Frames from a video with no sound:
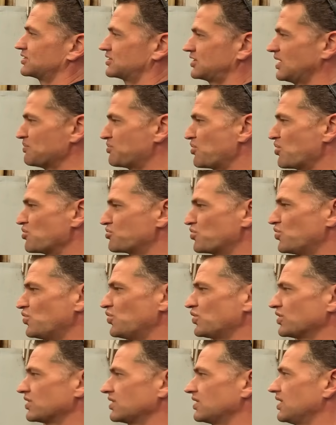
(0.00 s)
jump on
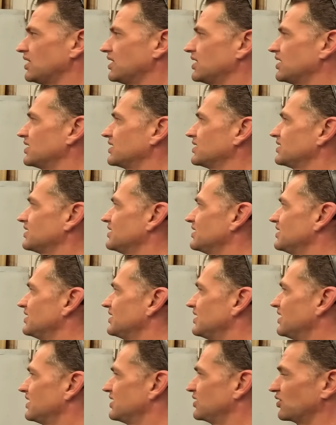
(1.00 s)
board and
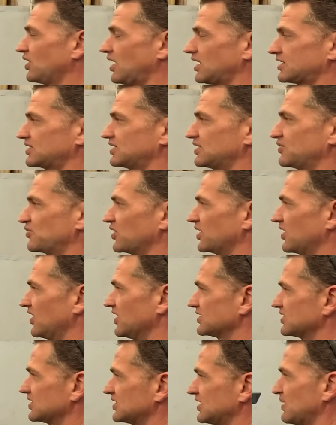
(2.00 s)
you'll actually
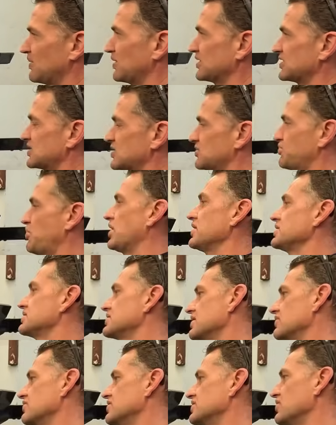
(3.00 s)
realise just how much space
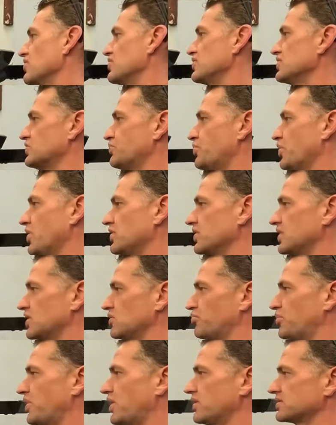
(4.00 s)
there is on this boat in
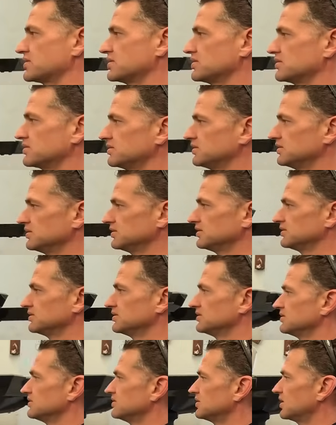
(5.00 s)
comparison.
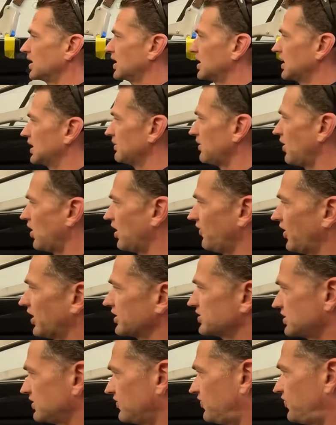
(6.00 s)
I've
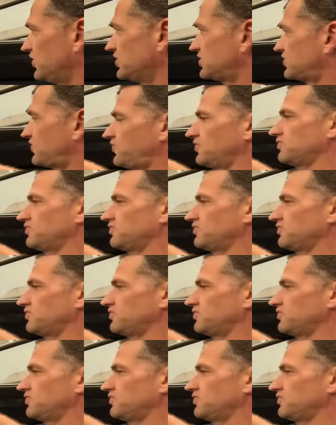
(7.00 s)
actually fished